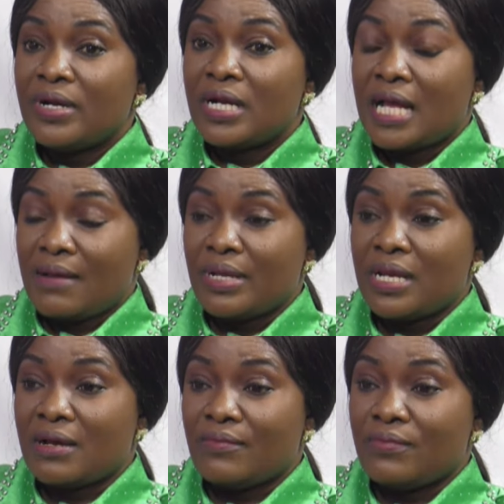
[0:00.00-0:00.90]
coming
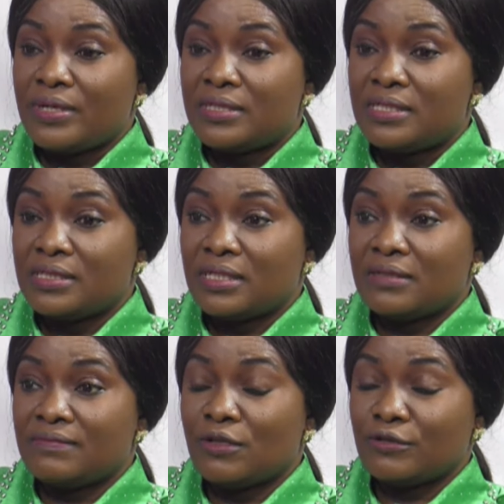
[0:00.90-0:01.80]
up with a
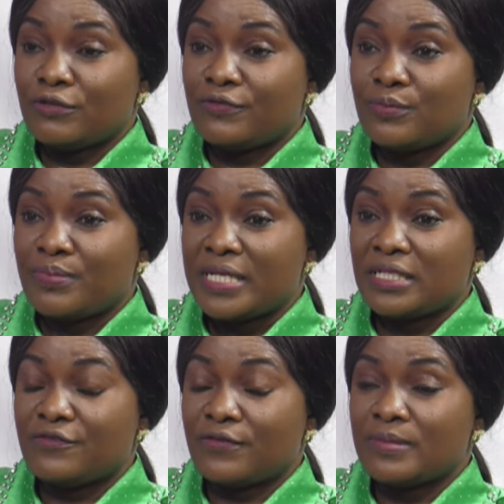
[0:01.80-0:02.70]
lot of
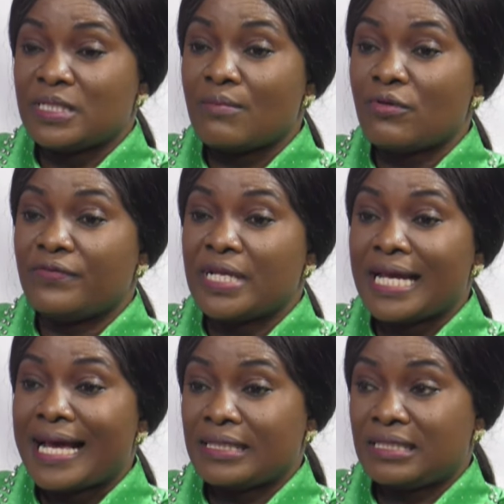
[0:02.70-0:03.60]
surprises from some of
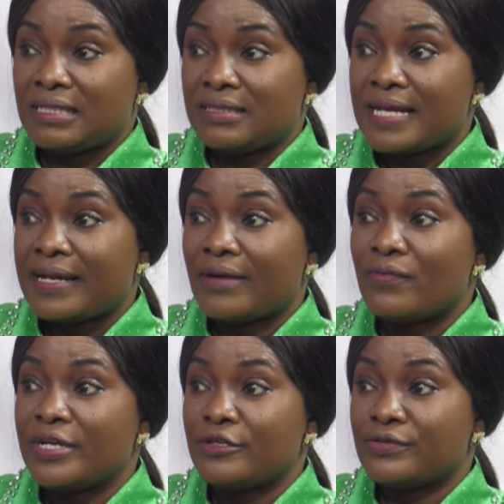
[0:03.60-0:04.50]
the artists that are
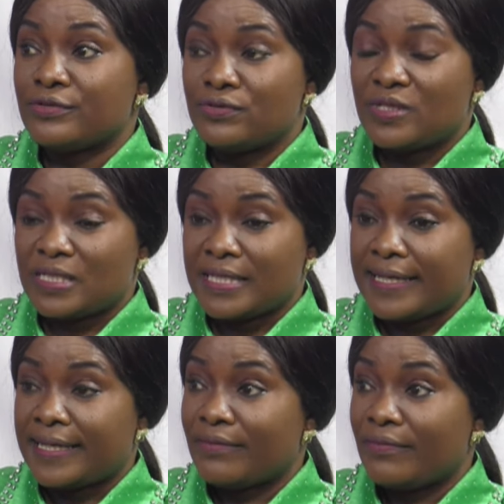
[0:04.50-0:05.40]
going to
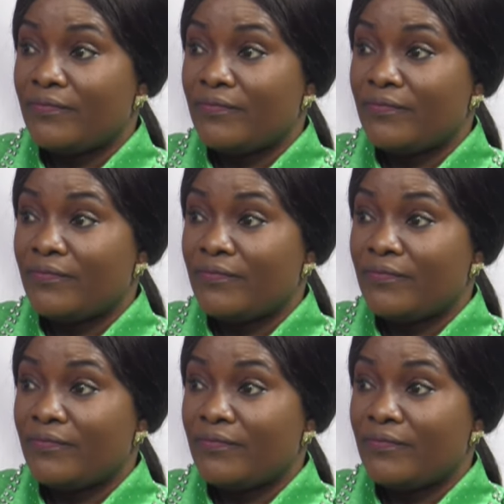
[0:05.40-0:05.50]
sing,